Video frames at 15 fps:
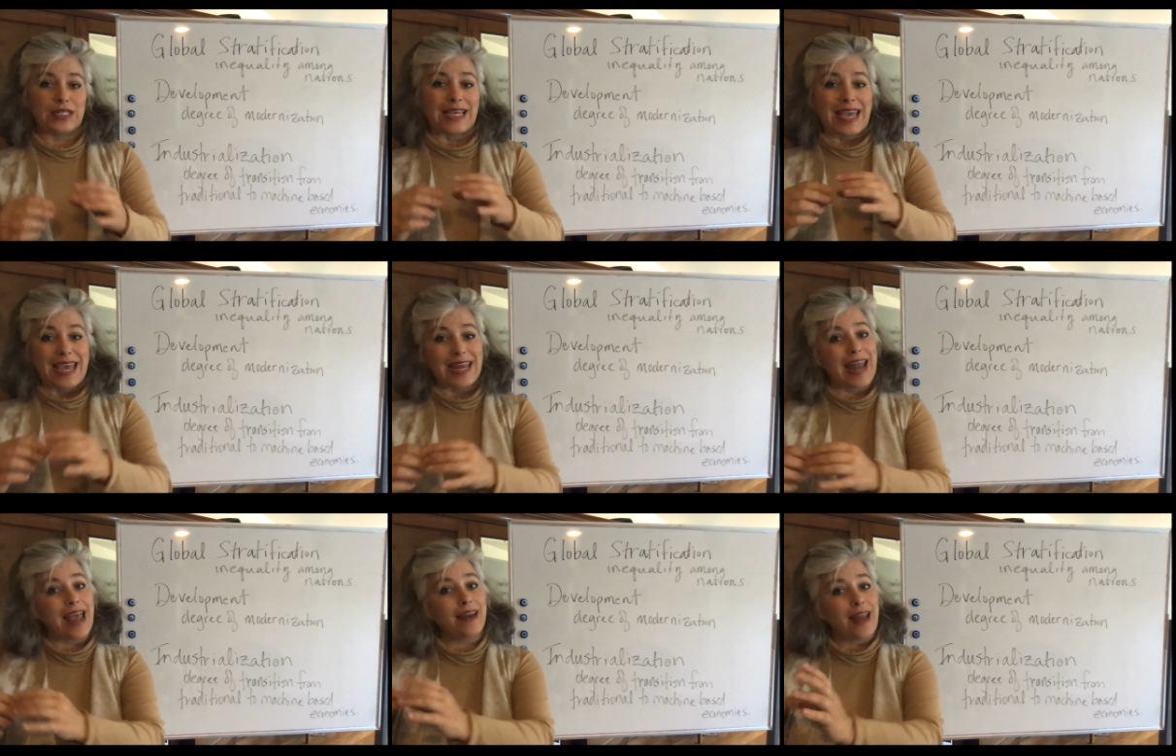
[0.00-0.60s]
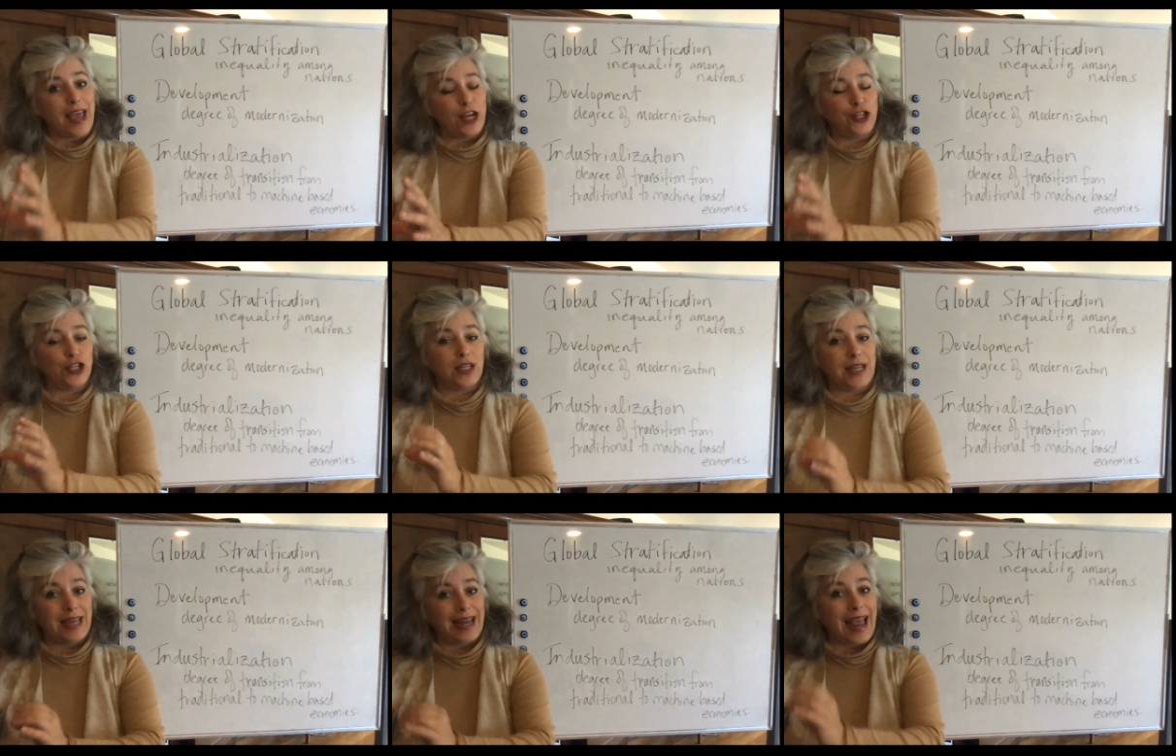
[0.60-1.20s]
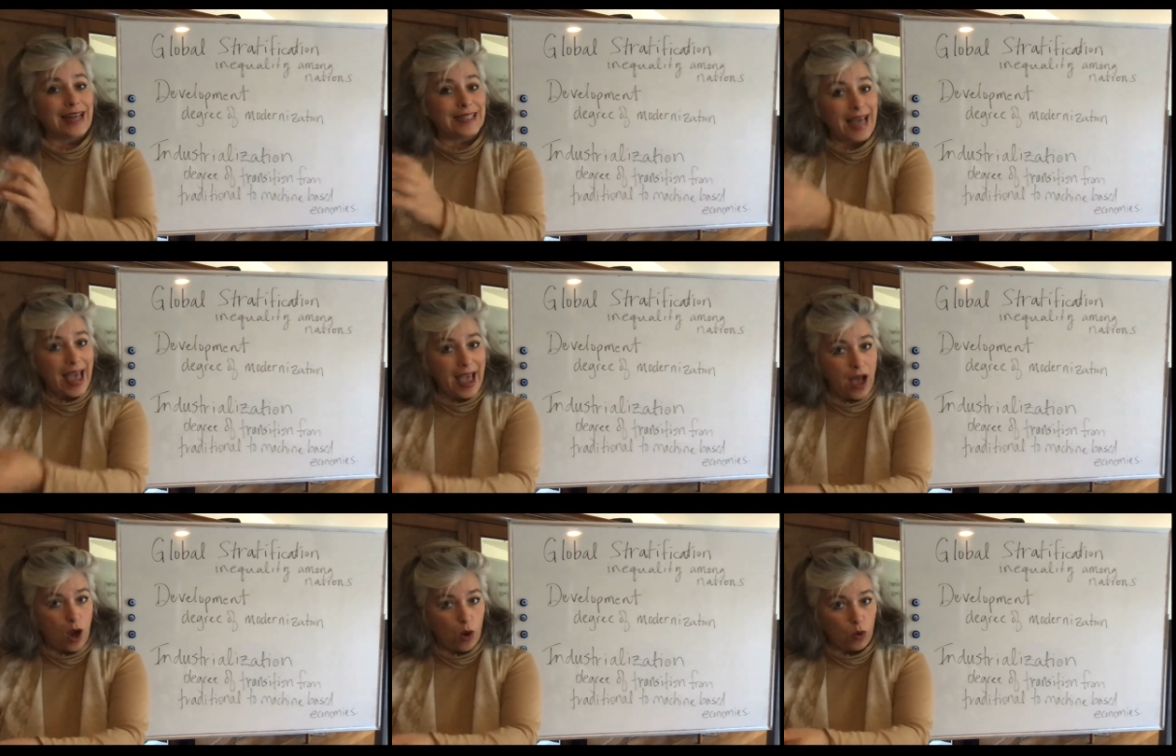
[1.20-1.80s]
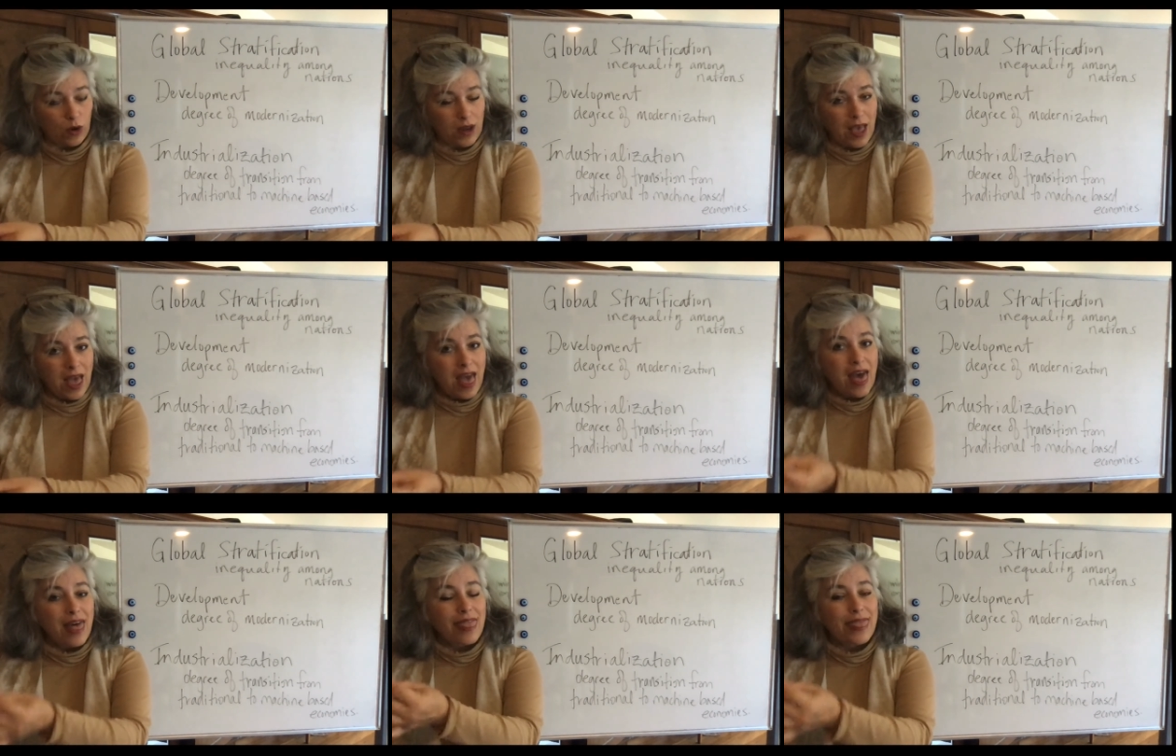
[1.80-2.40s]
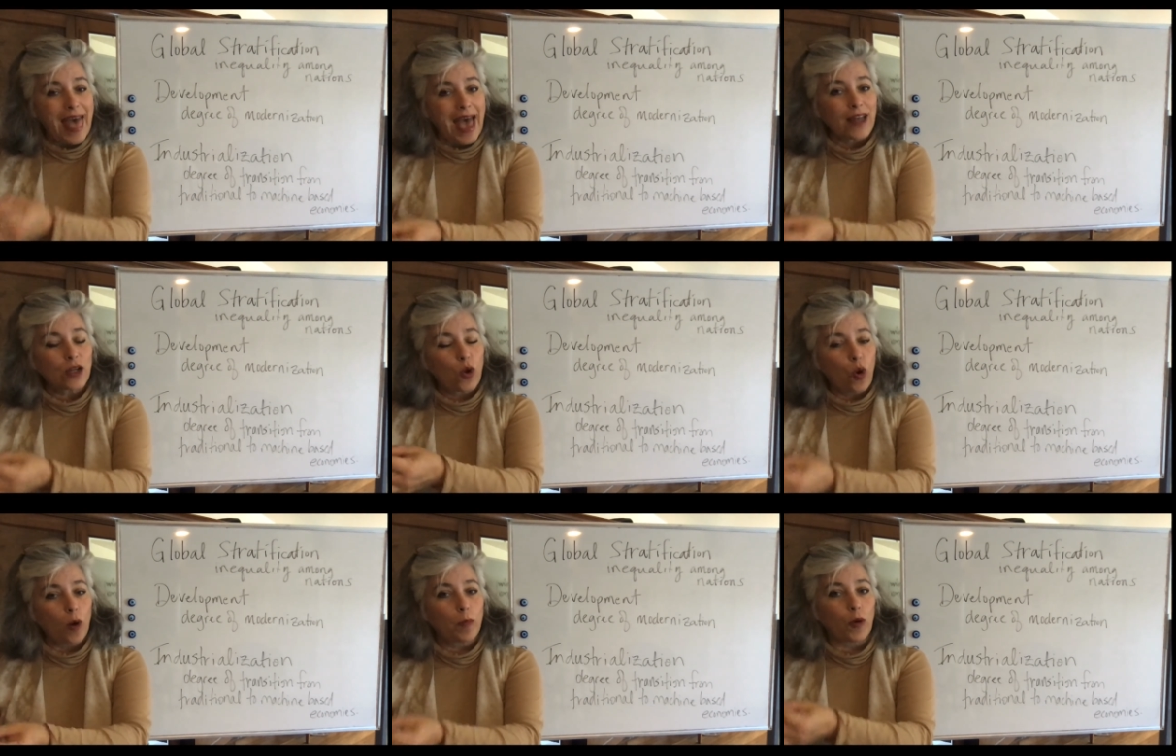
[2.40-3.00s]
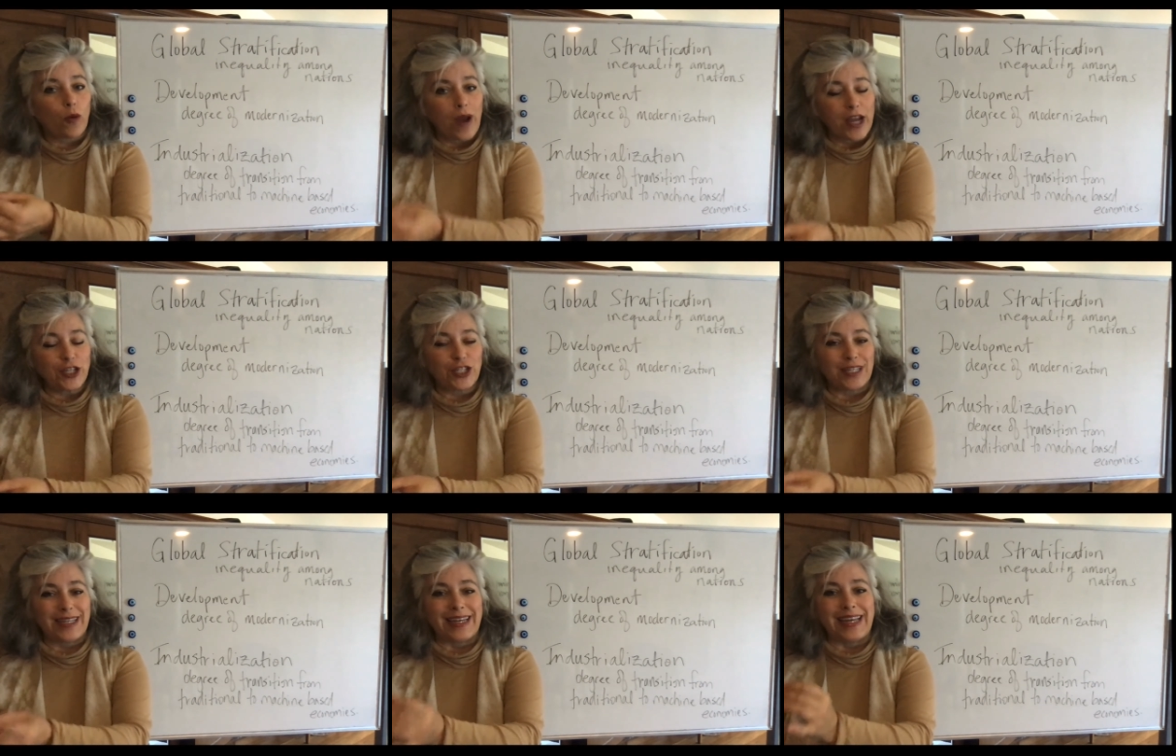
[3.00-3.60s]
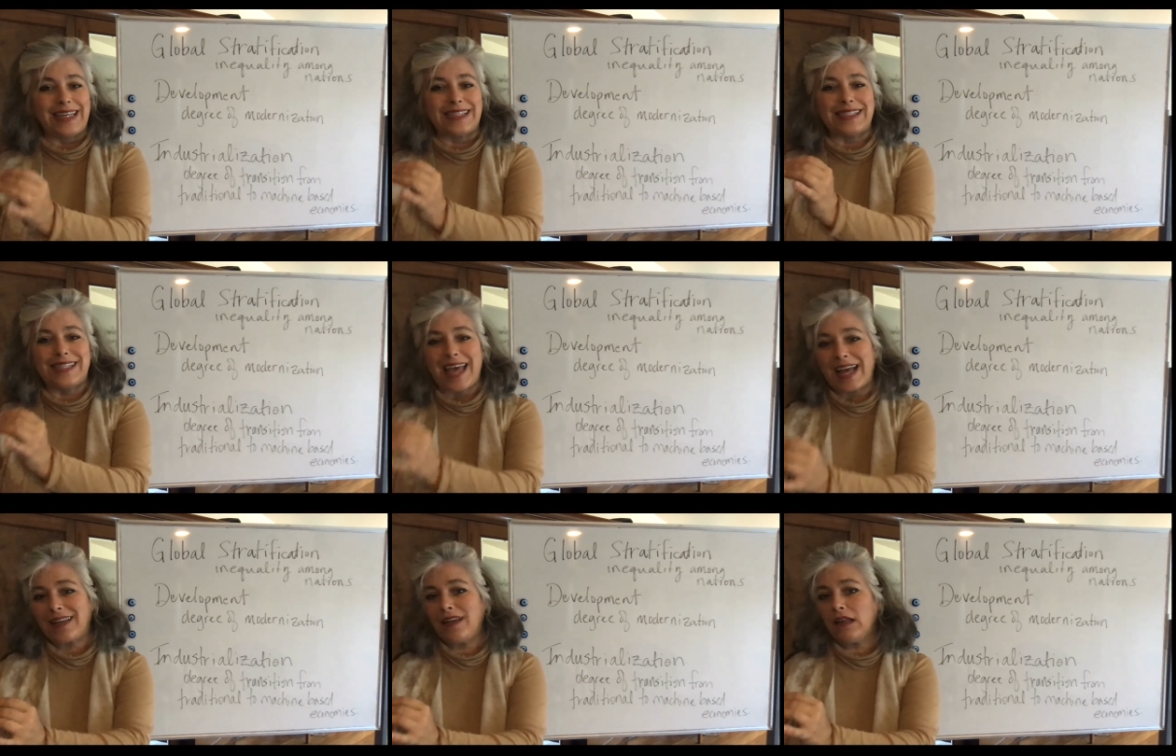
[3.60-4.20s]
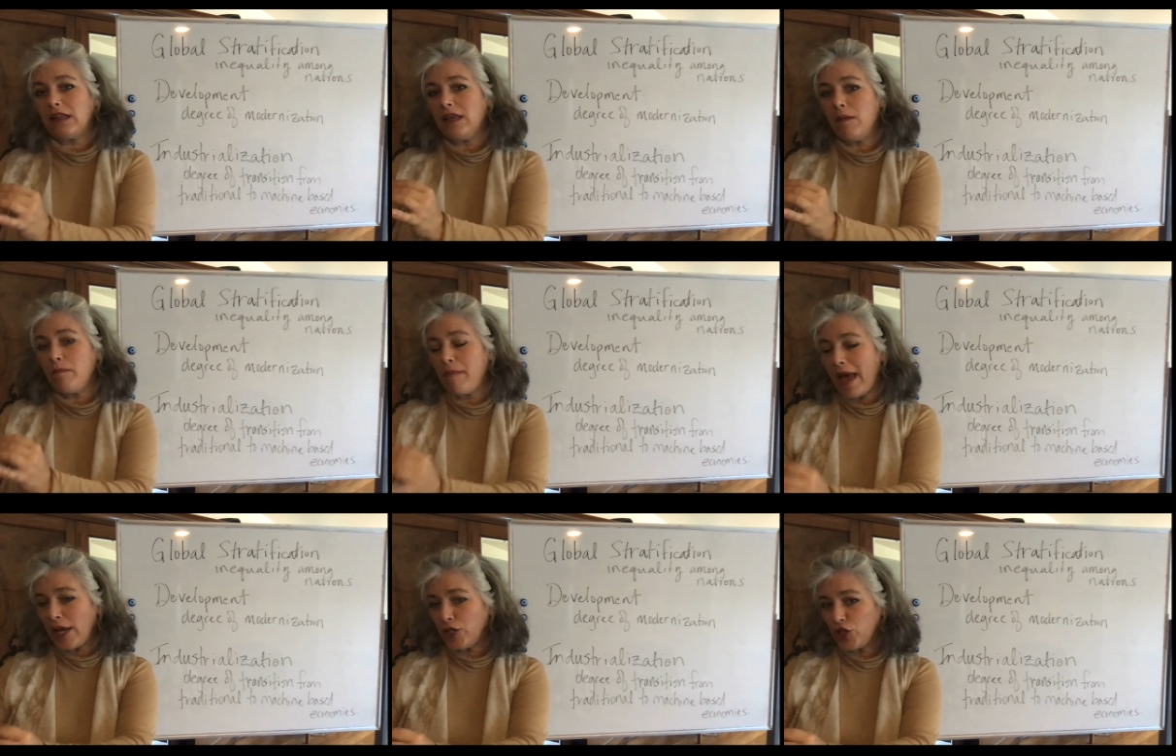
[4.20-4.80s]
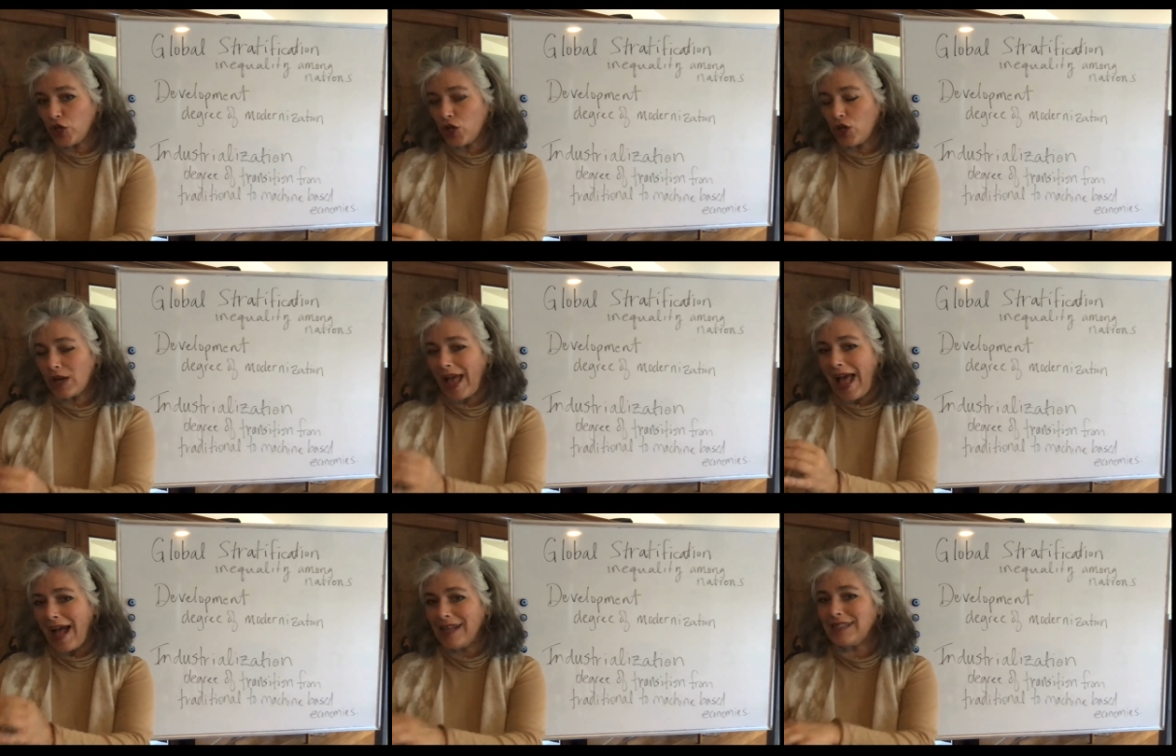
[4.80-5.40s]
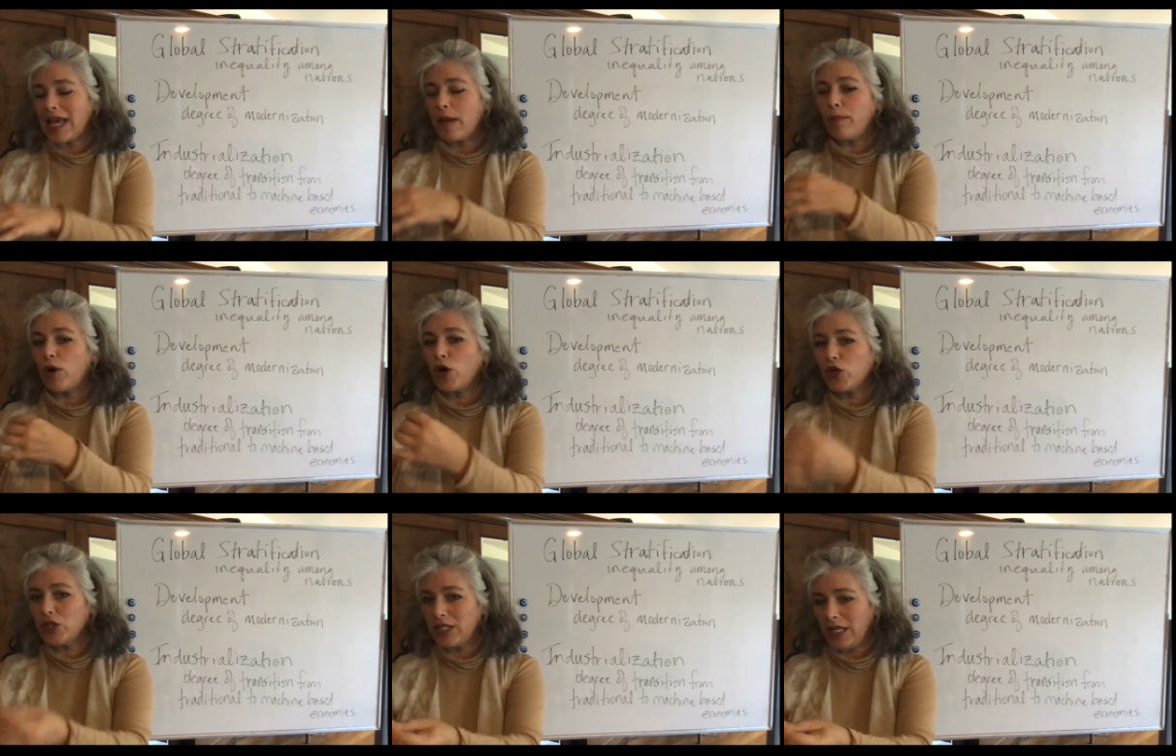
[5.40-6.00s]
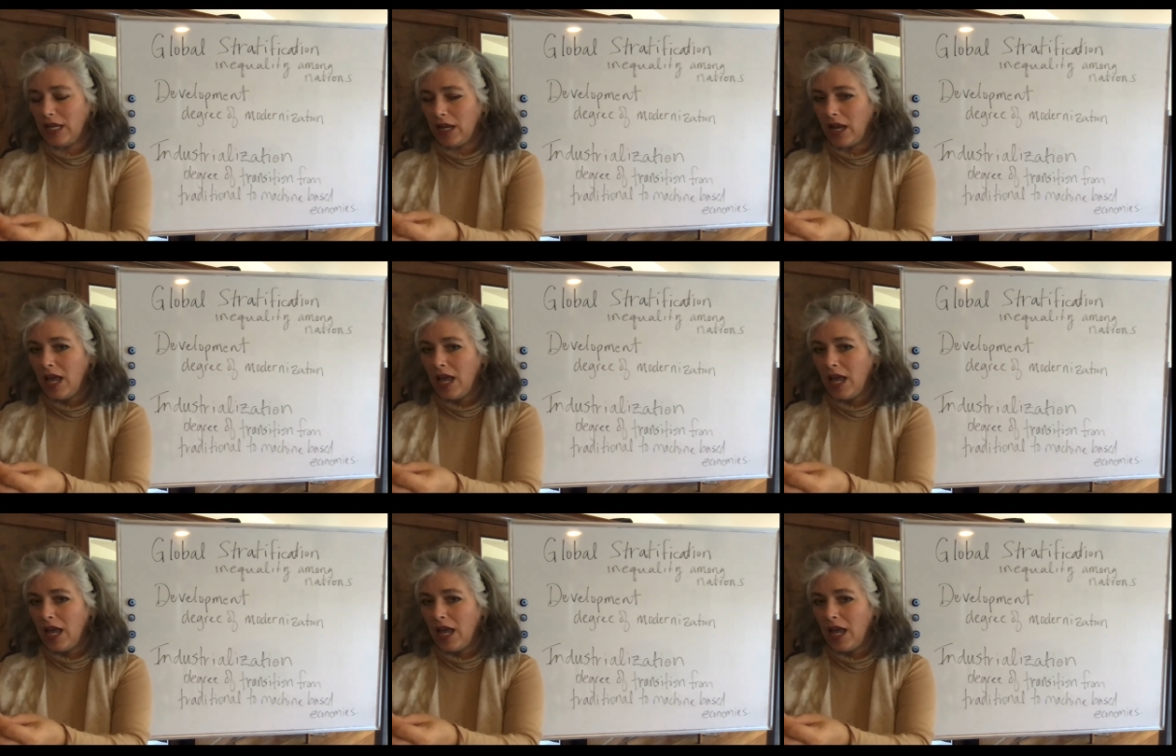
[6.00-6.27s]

in a nation, in a town, that corporation is technically measured as a person.